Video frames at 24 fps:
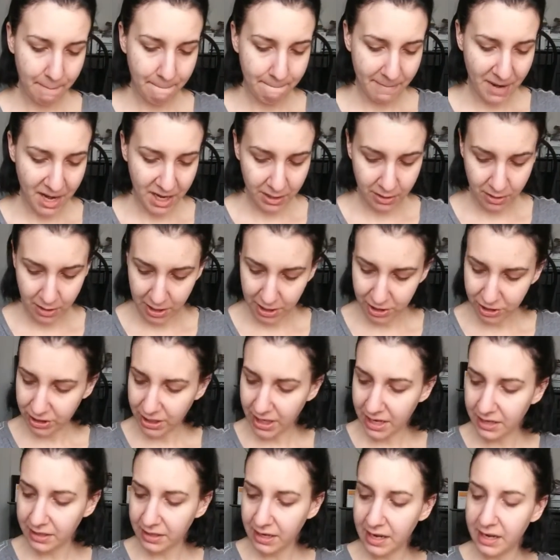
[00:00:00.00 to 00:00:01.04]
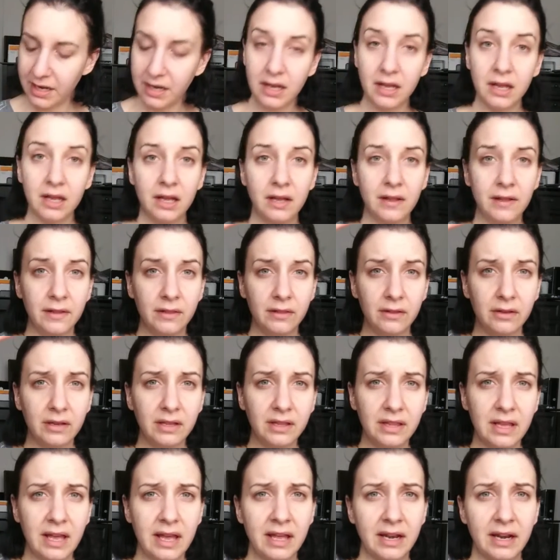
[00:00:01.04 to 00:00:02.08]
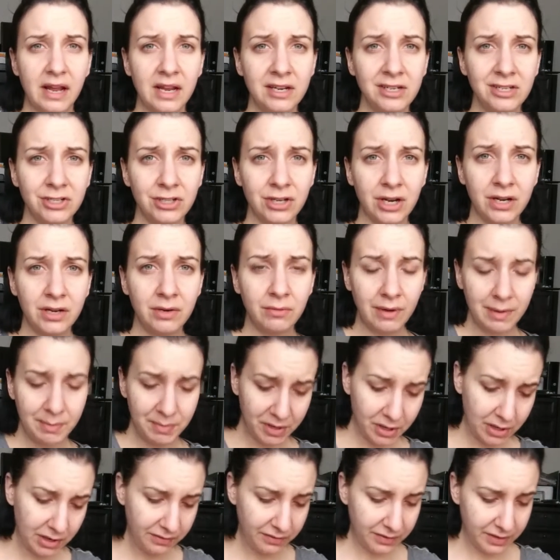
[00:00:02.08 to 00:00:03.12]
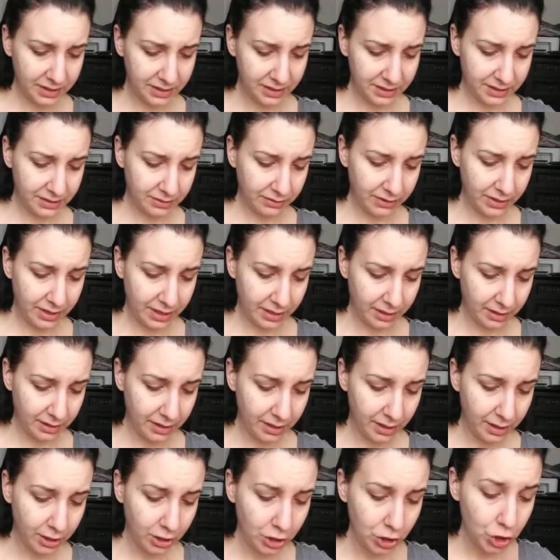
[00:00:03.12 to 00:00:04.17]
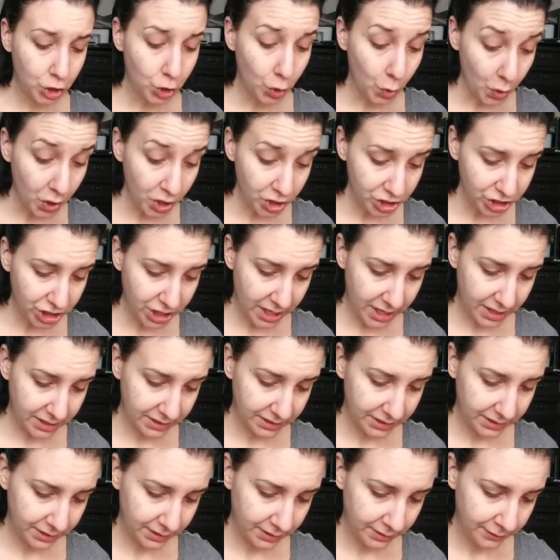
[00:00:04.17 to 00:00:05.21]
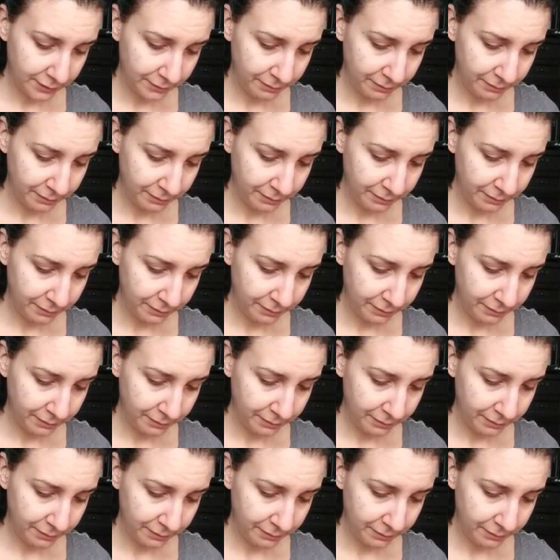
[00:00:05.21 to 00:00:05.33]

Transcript: My gosh. And, like, look at that. I just tried to wipe it off and it's still there. Gorgeous.